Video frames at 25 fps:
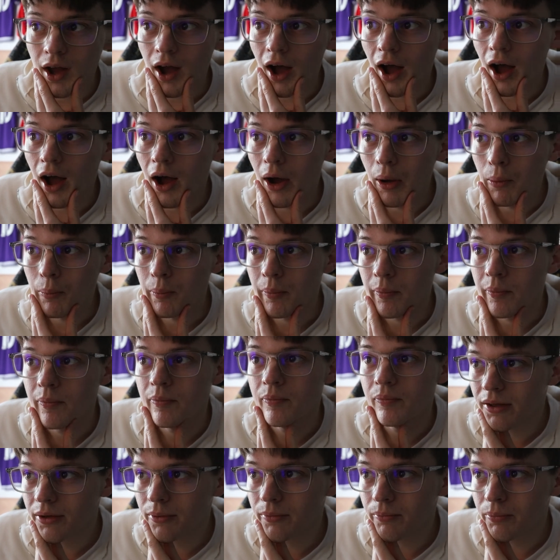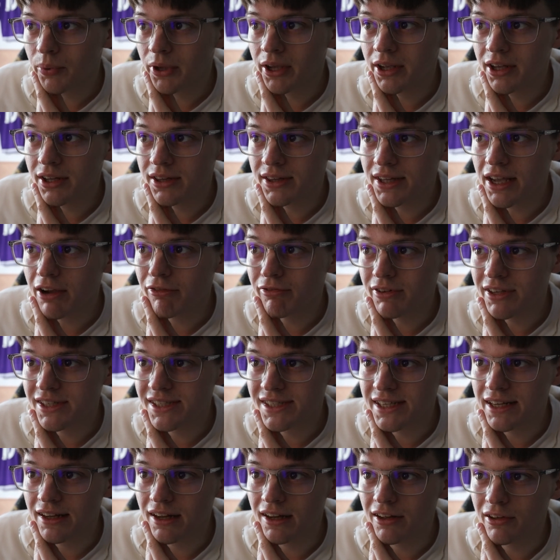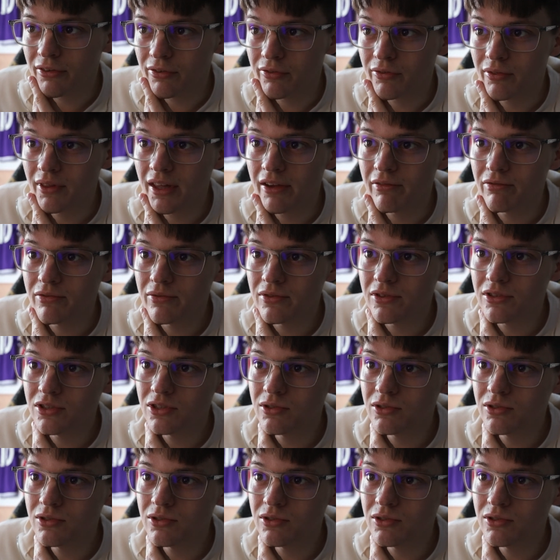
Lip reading: But you can definitely see that